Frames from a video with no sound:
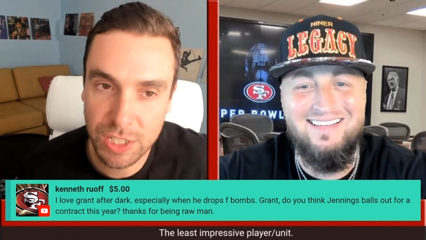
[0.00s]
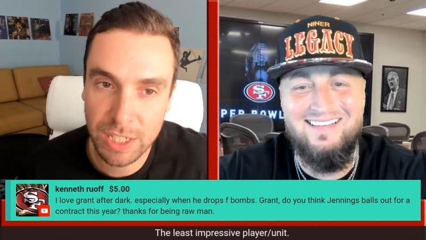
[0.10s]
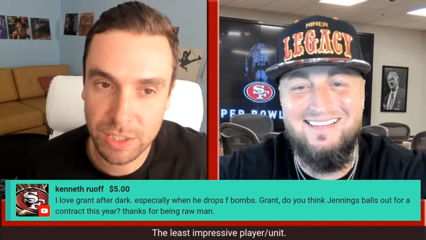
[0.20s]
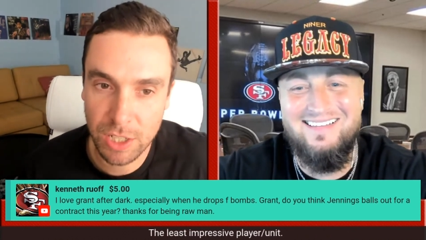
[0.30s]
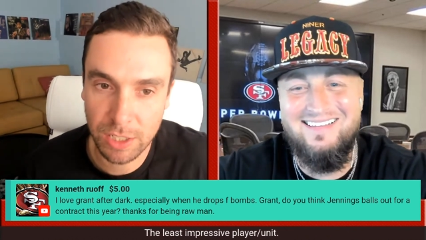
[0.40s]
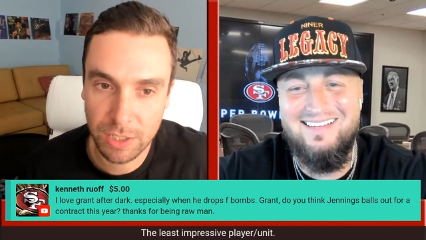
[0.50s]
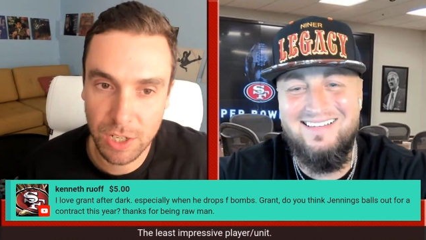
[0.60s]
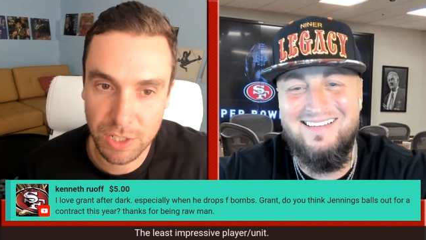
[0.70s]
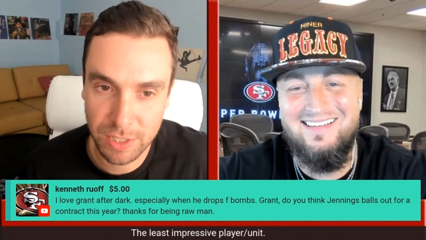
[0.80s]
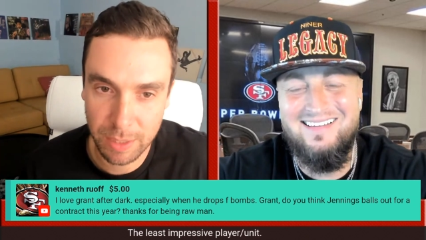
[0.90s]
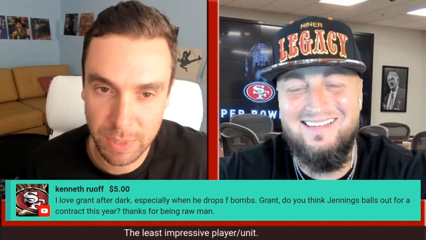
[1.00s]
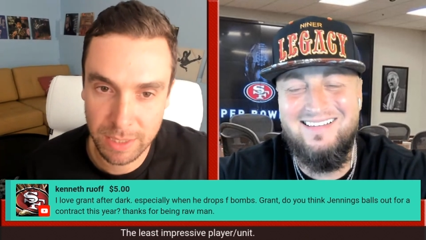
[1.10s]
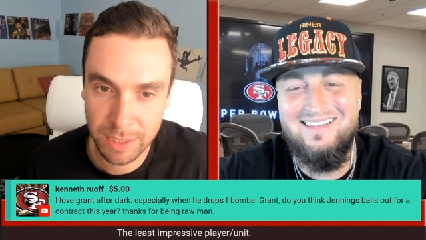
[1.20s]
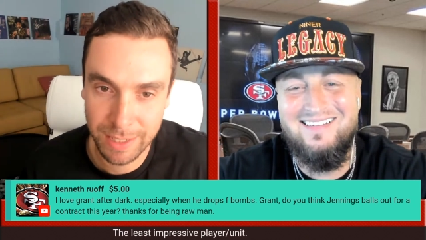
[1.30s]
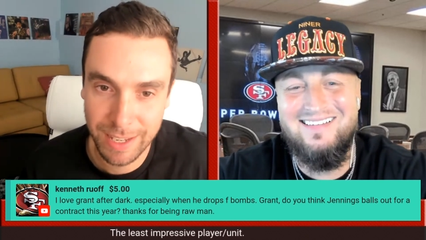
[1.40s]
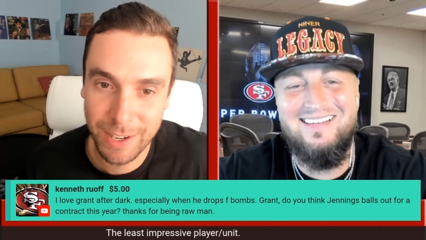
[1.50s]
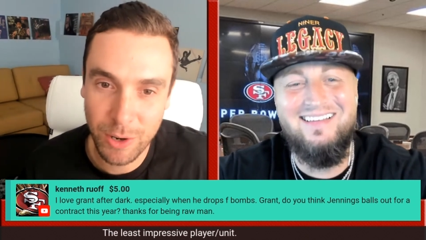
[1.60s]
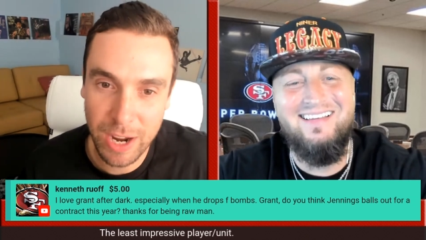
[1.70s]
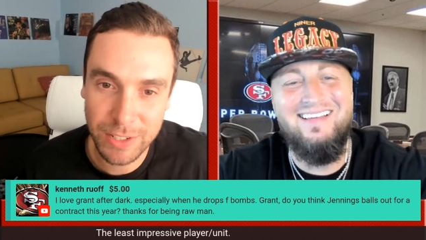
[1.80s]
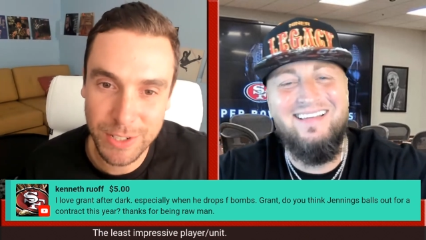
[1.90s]
Speaker 1: Jessie doesn't cur- curse like
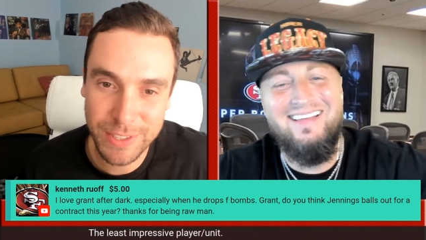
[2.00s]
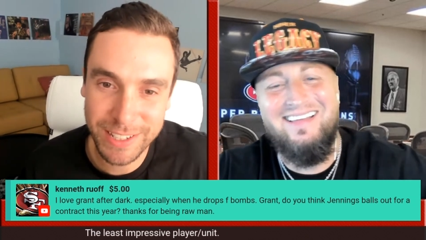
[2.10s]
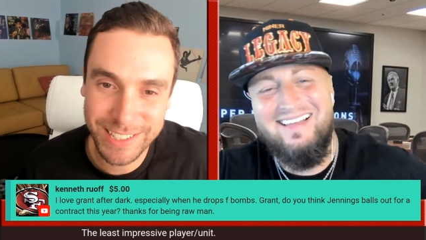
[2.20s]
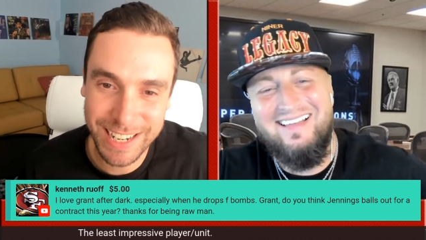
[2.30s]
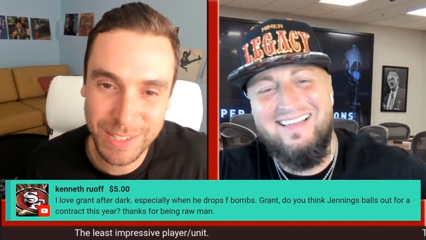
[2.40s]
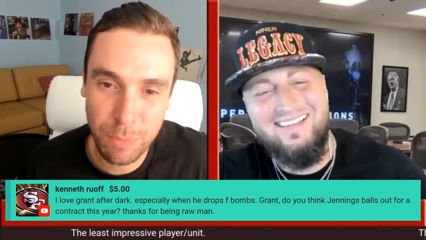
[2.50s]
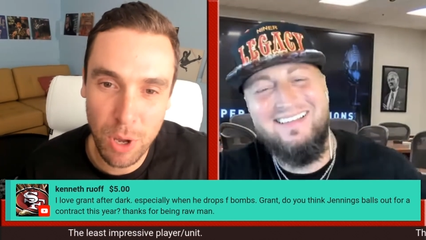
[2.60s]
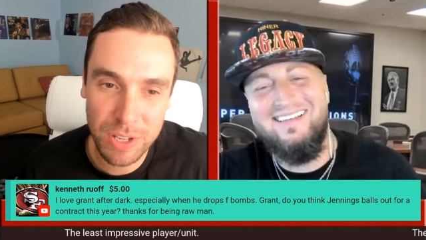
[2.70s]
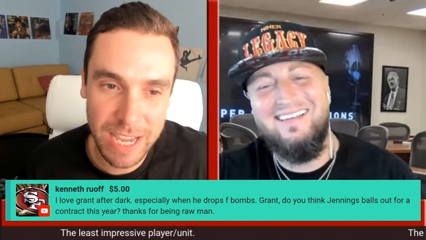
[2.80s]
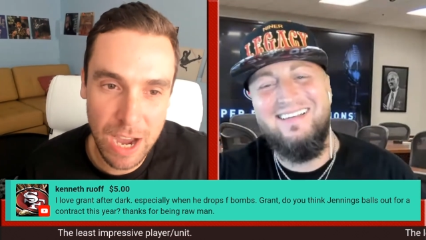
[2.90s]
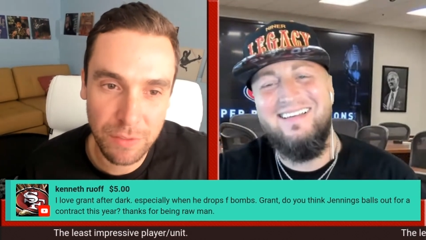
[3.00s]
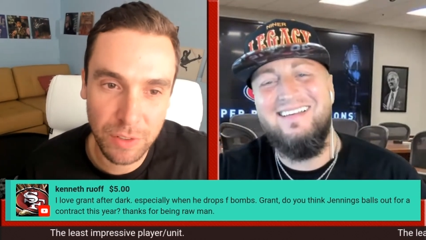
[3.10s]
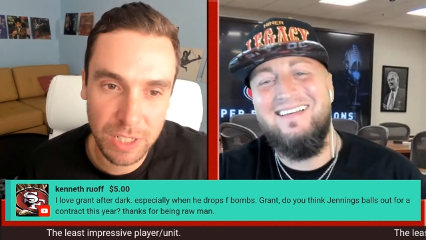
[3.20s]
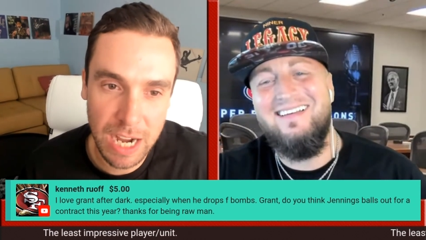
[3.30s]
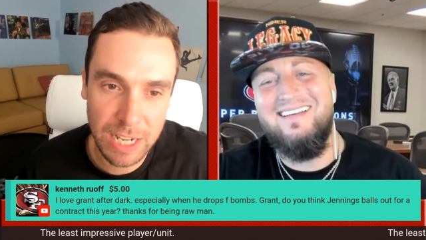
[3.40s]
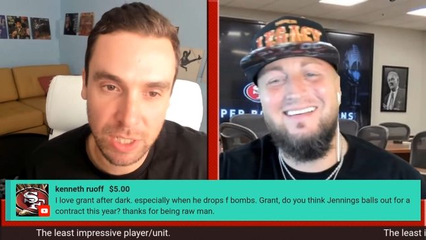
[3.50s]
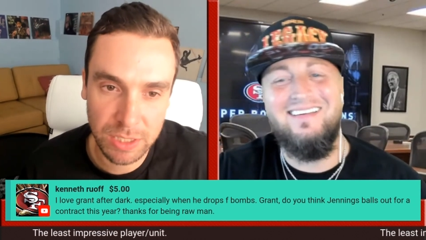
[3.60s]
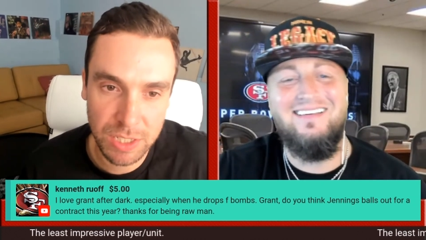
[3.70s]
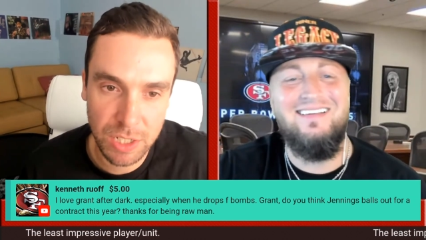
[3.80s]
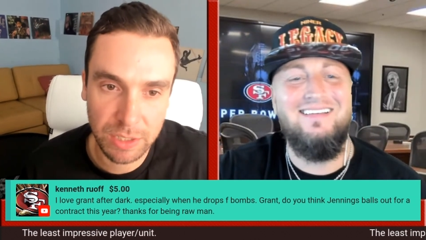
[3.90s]
me. Grant, do you think Jennings balls out for a
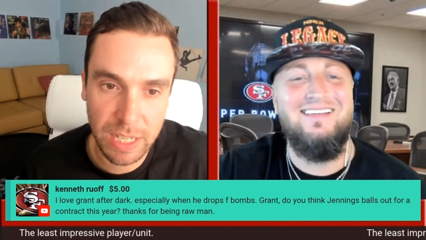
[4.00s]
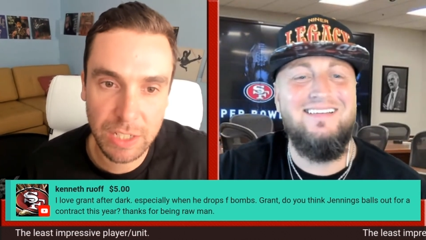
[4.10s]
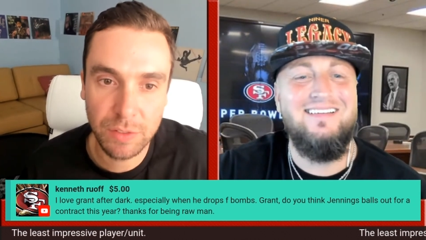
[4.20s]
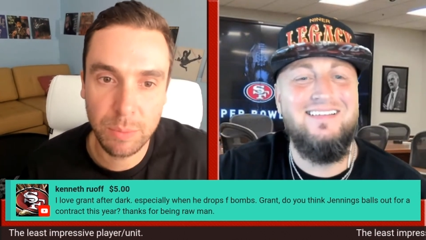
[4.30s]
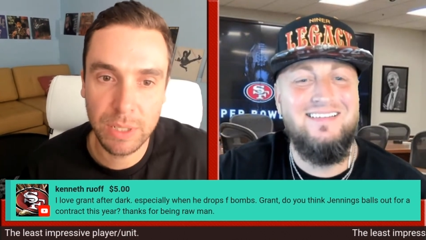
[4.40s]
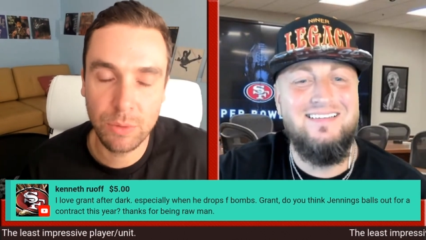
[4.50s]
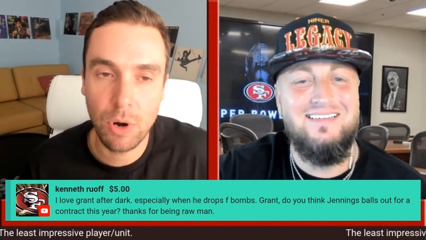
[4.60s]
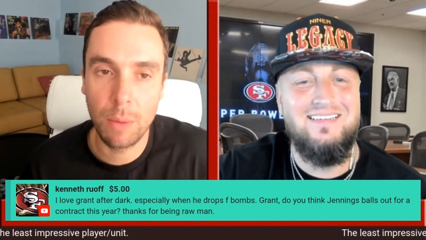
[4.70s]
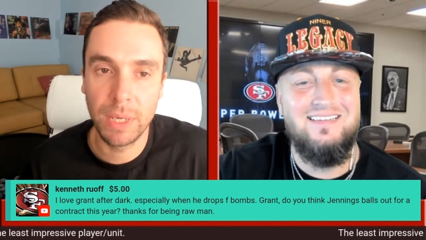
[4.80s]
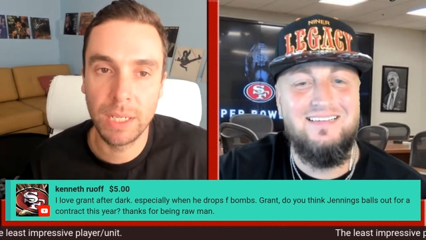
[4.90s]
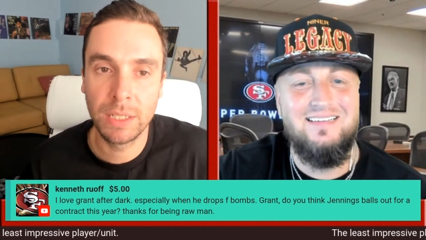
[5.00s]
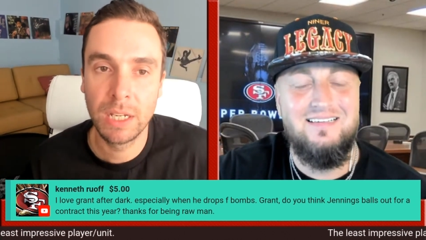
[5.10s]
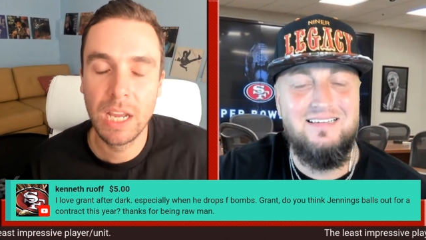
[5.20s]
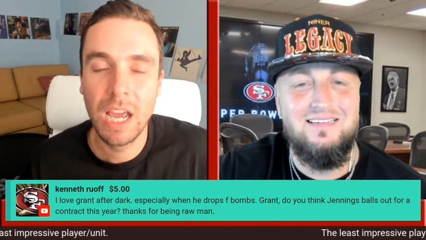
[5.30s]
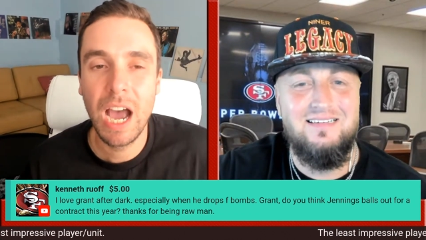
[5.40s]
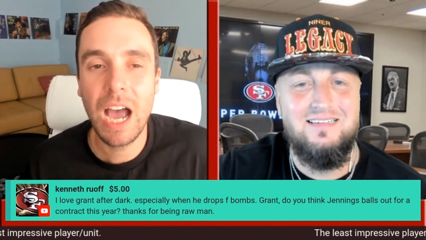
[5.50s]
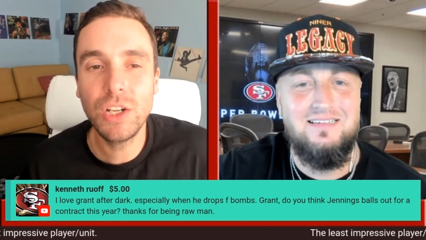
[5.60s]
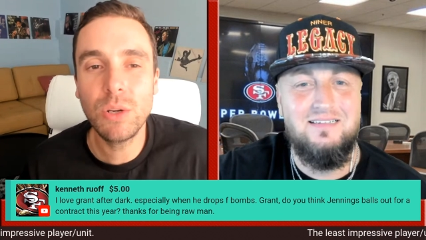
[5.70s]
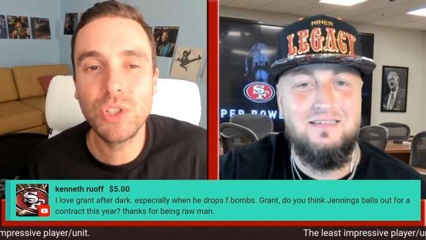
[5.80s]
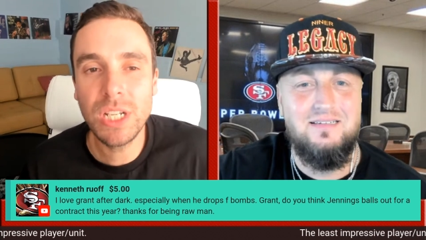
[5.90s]
contract this year? Thanks for being raw, man.
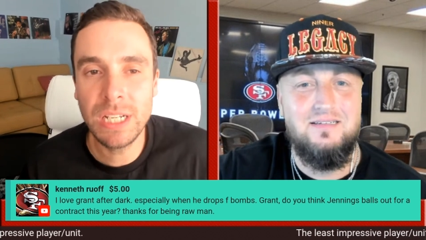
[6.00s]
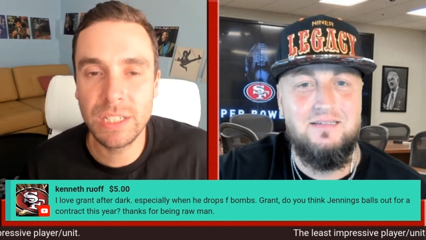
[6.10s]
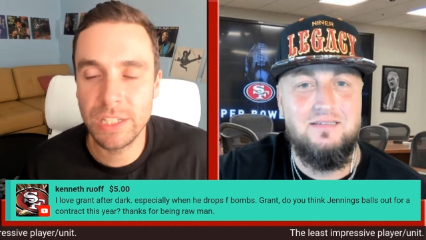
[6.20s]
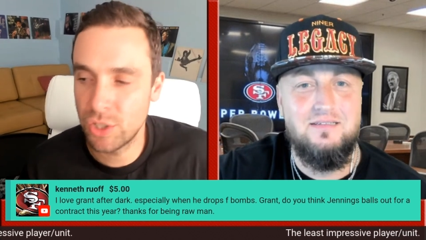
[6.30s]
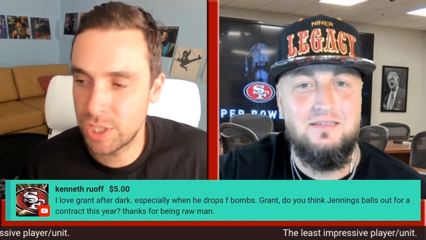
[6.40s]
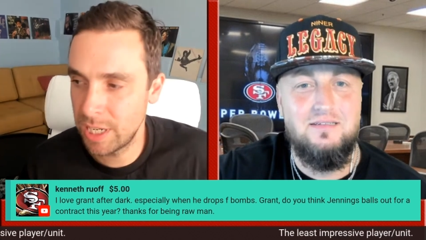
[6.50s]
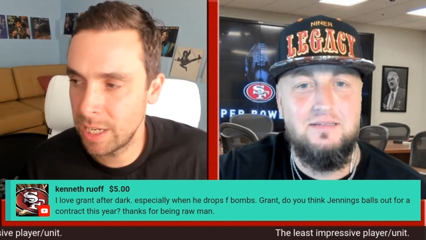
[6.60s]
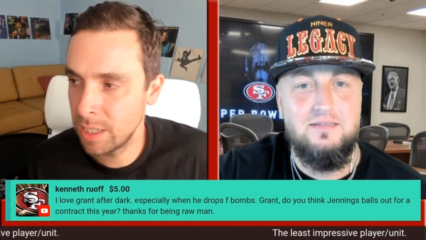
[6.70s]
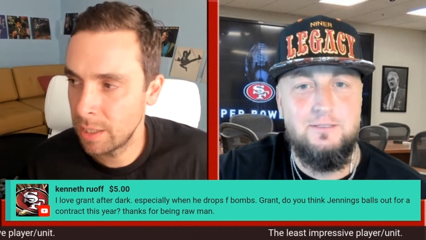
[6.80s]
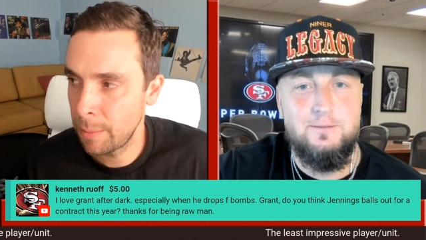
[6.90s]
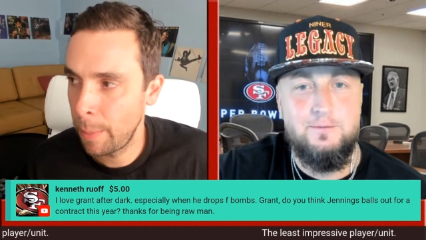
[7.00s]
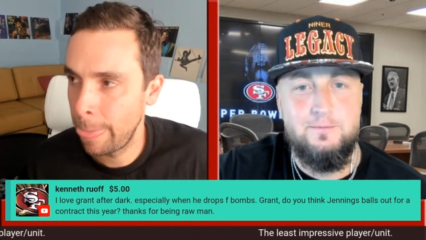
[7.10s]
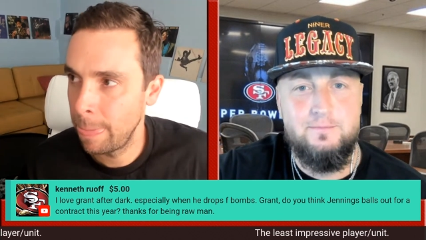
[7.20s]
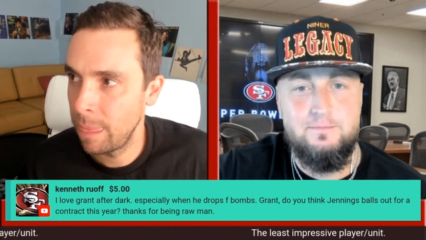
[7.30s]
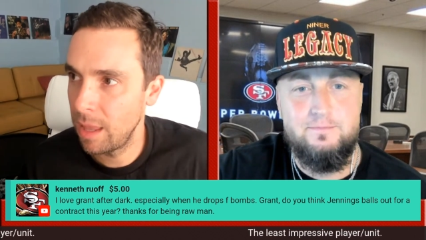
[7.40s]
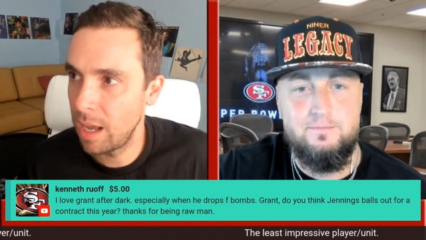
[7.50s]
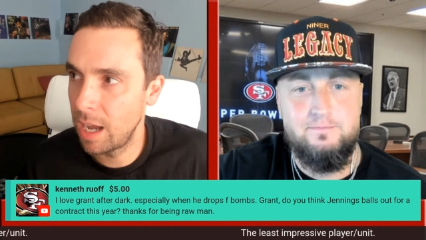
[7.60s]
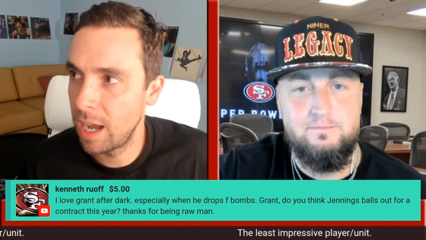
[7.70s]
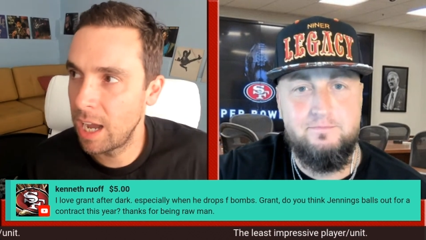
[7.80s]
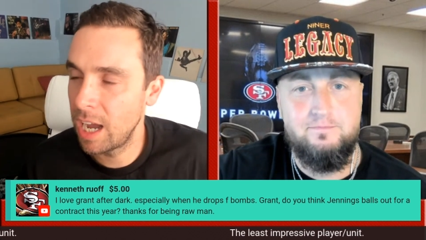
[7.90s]
You know Jennings interesting.
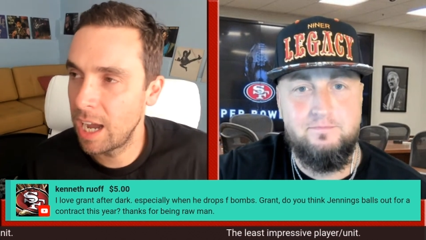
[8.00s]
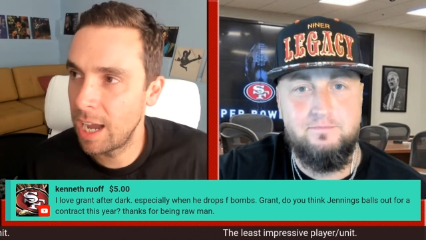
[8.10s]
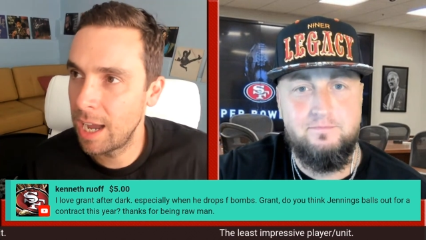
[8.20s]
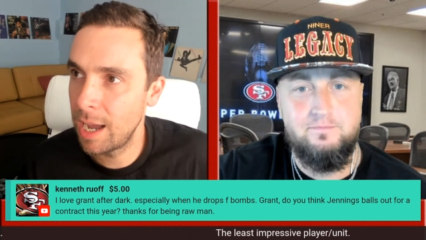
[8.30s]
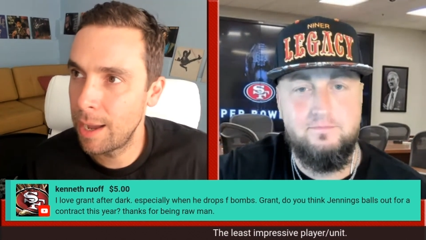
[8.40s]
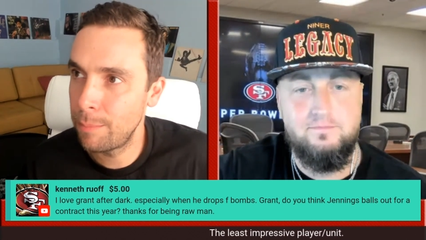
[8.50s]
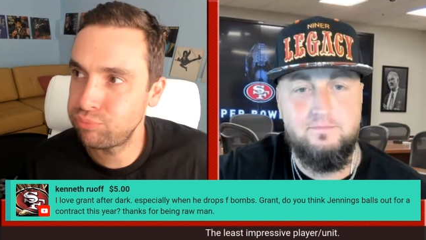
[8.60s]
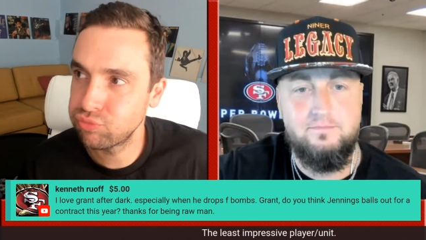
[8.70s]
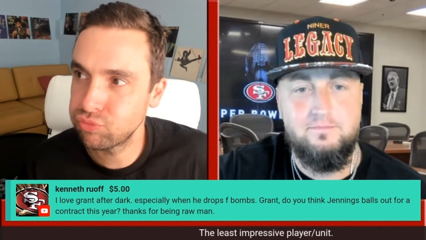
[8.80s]
Uh,